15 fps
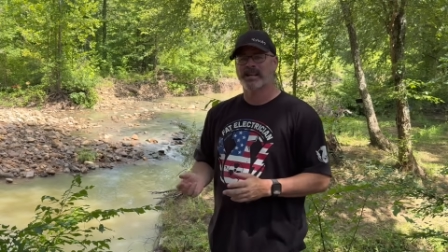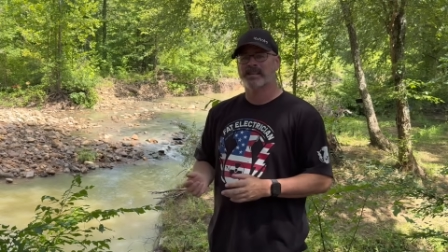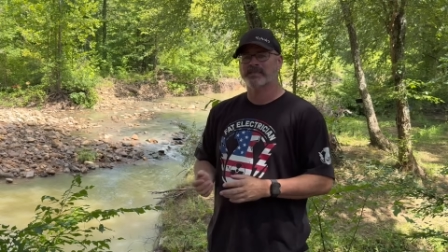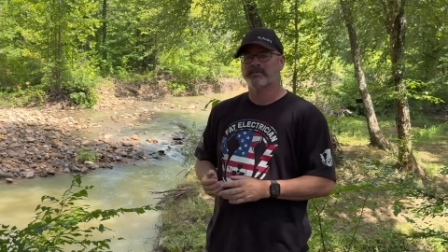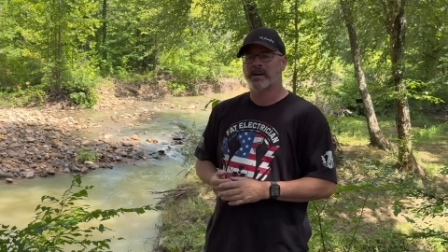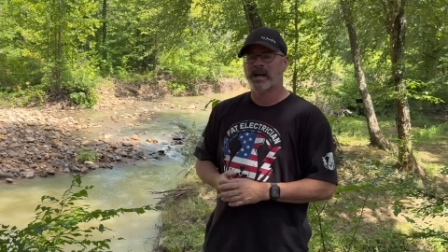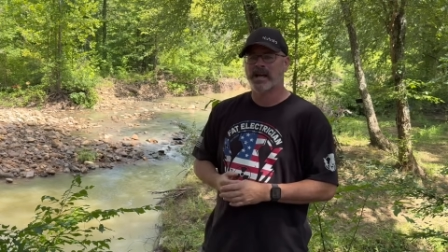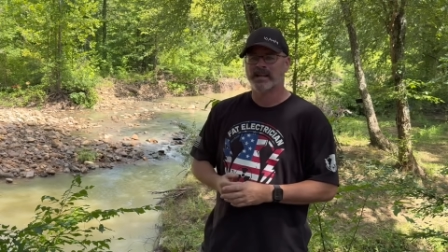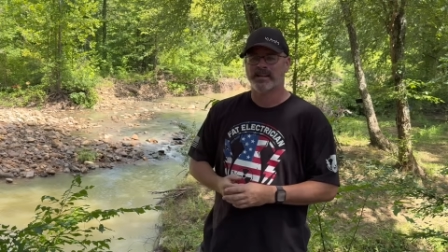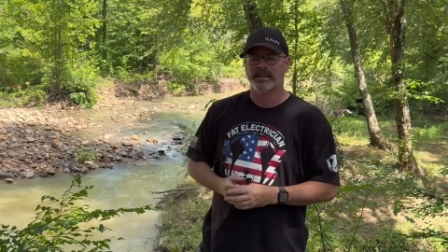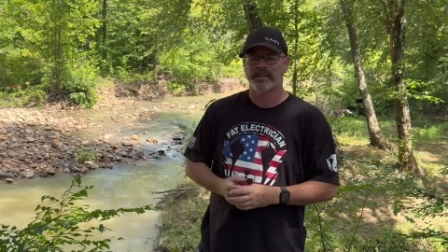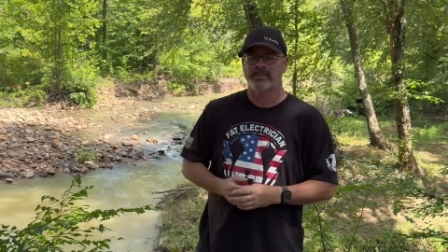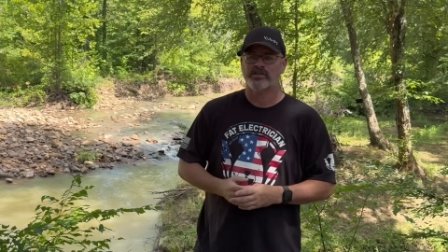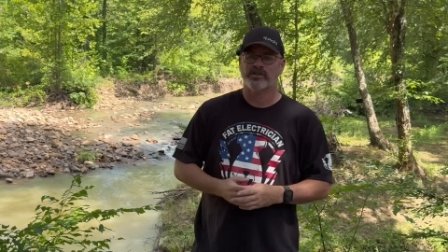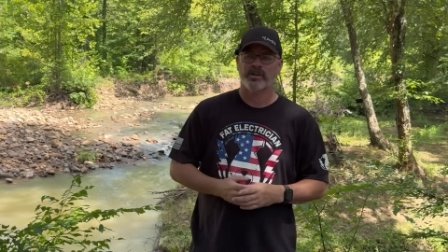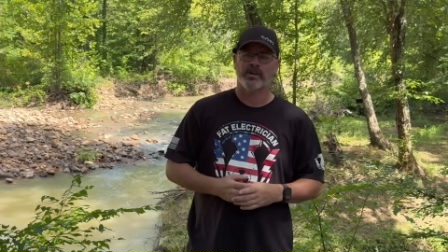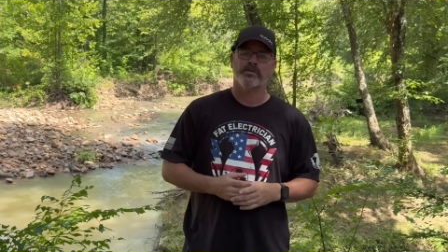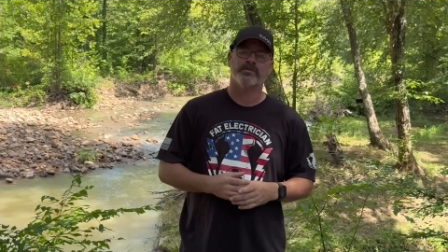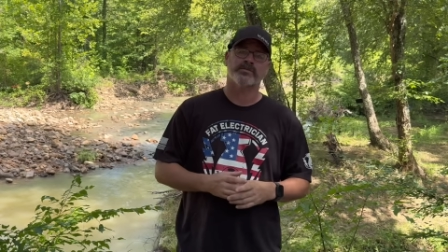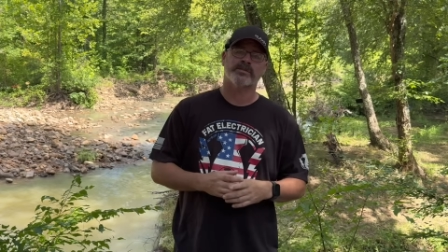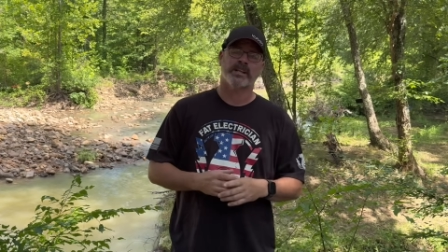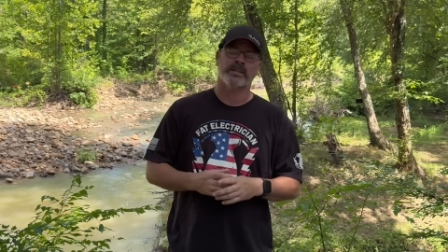test back and it
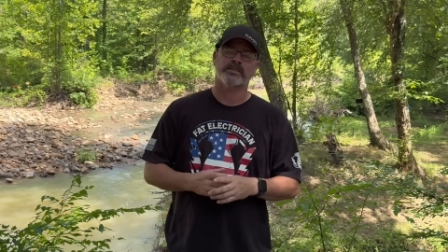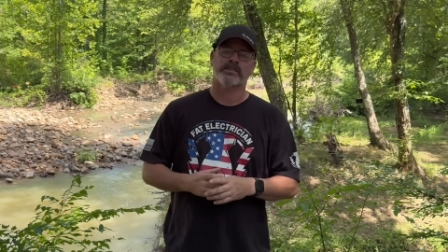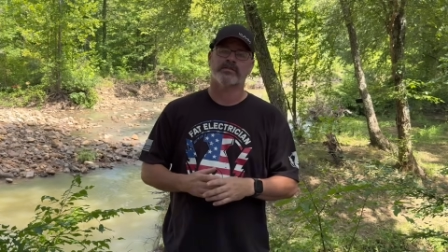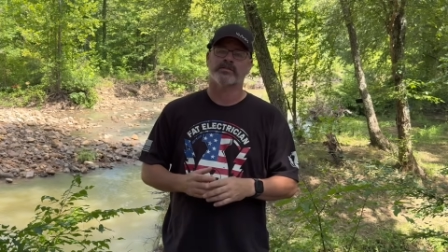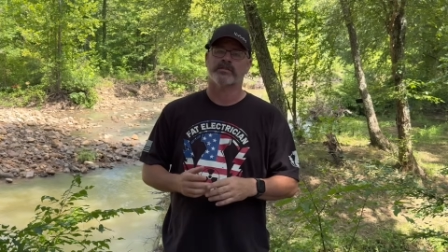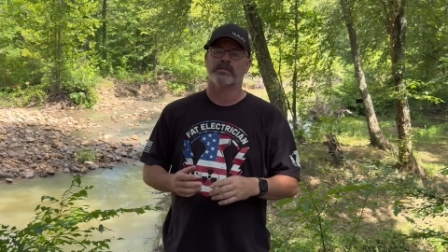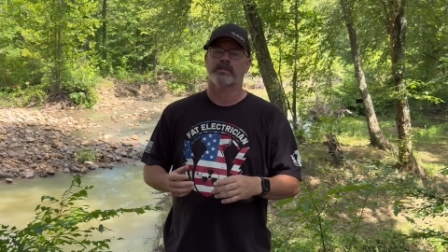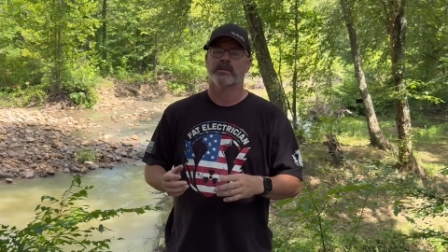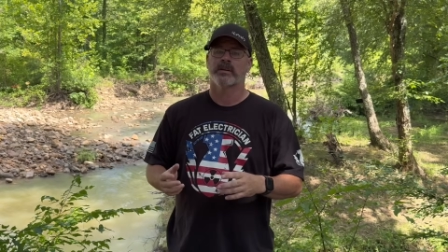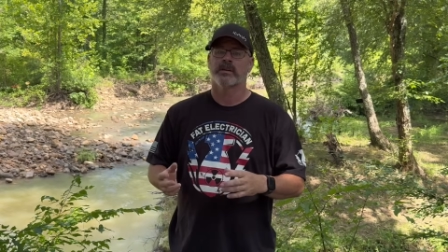shows that there's